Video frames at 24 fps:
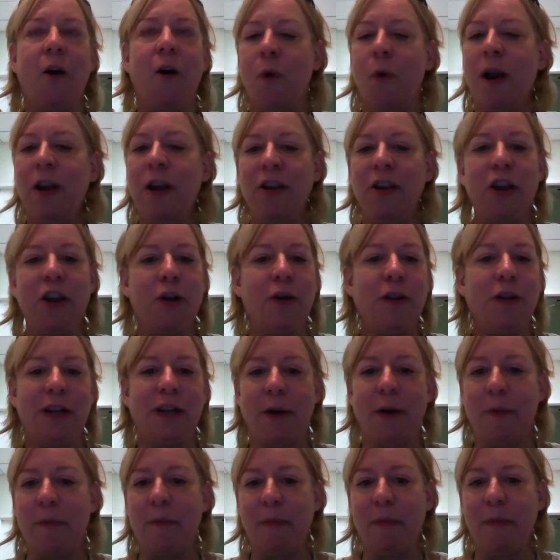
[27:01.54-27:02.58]
1 year
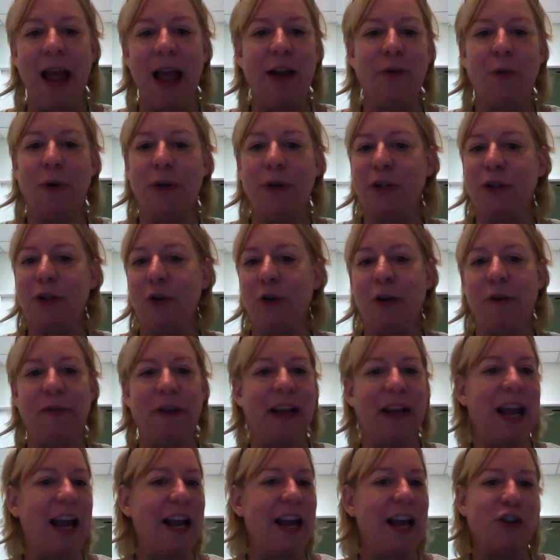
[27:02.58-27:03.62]
to manual
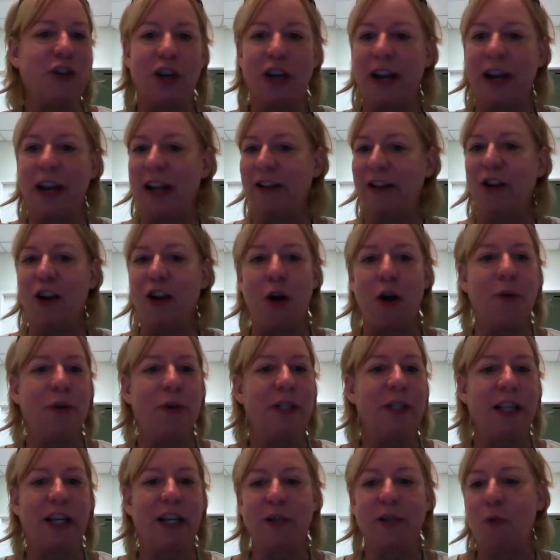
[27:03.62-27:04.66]
certification and, you know,
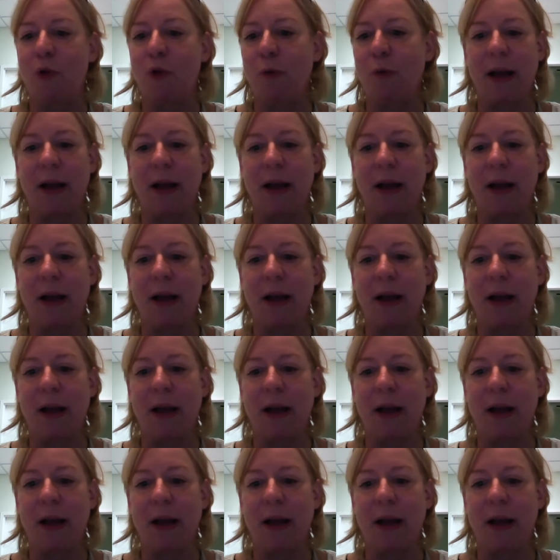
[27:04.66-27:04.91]
6 more